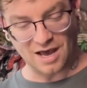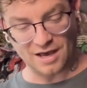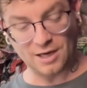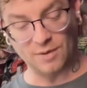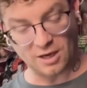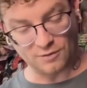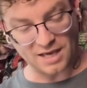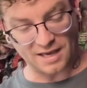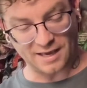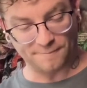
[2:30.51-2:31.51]
Here we go.
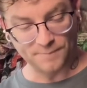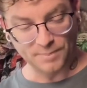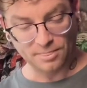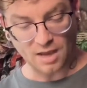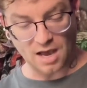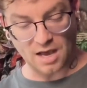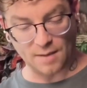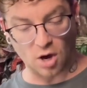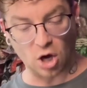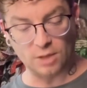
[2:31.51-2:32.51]
Yeah.
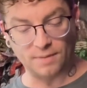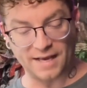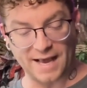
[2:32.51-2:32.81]
Art by